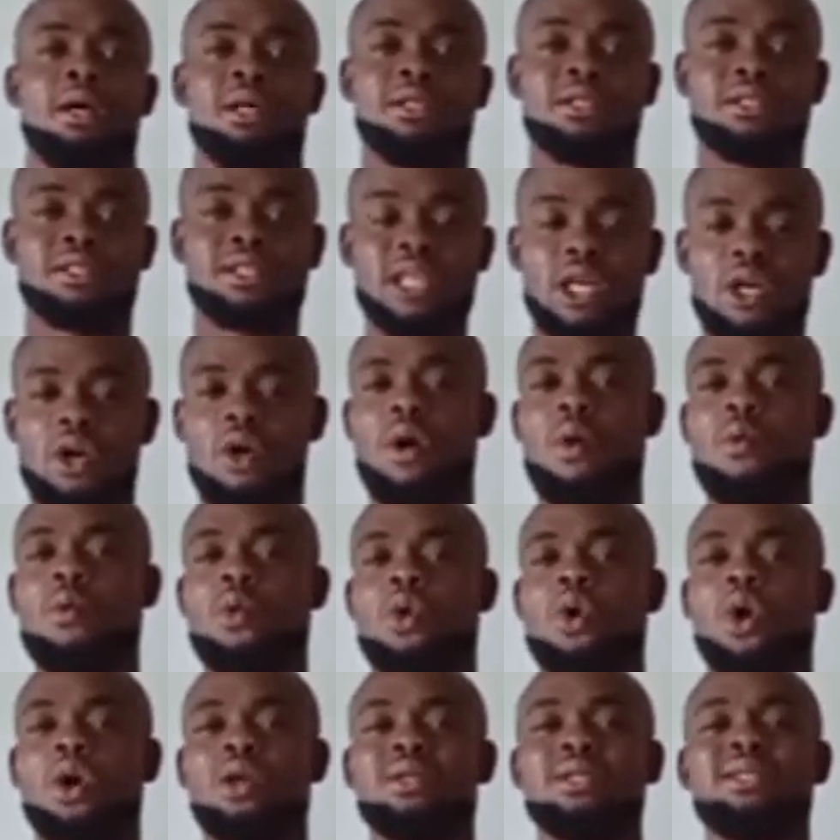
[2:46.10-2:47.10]
The second
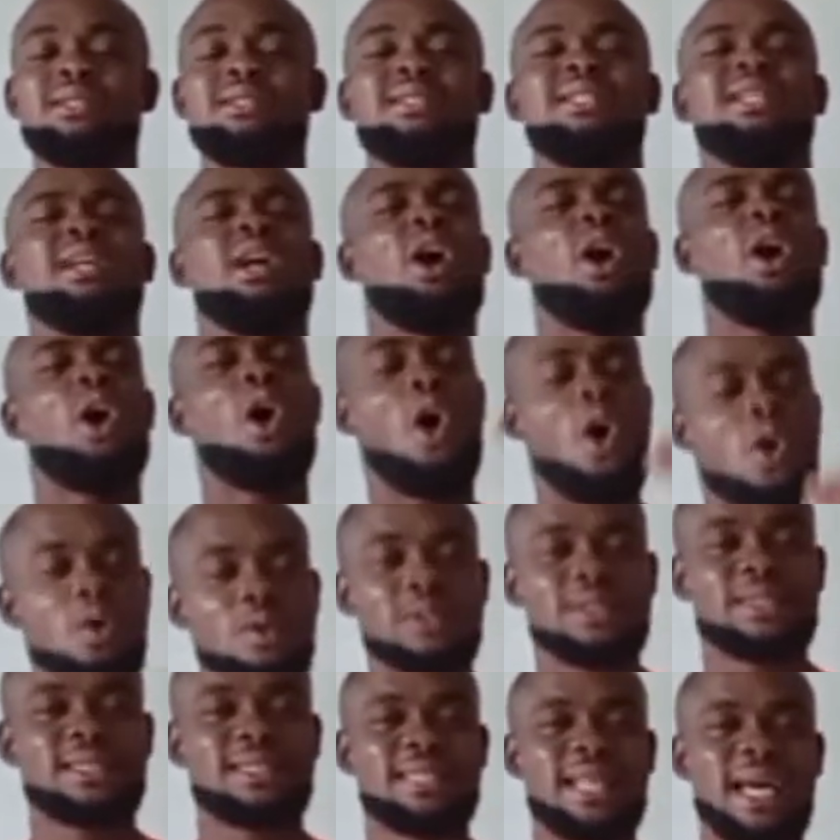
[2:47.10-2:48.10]
one we call it
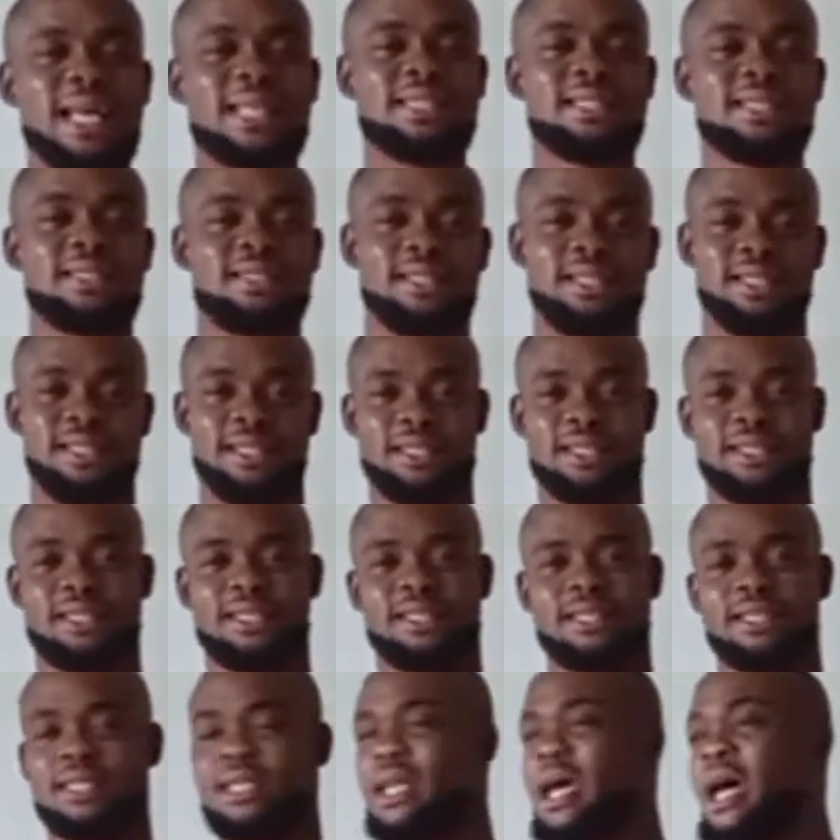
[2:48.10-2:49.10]

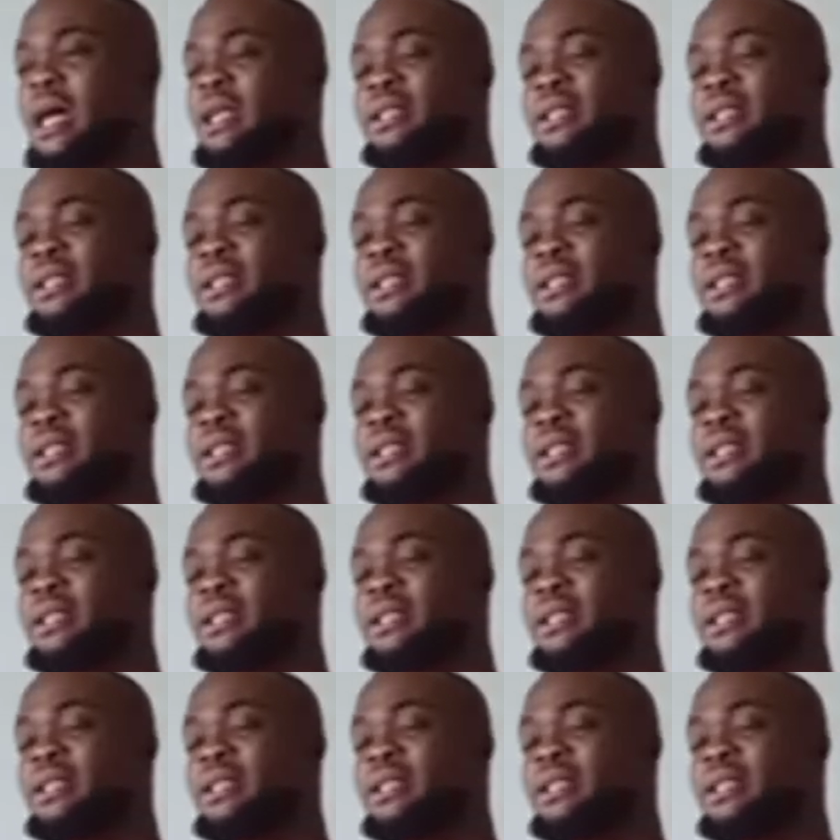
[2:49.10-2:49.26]
uncertainties.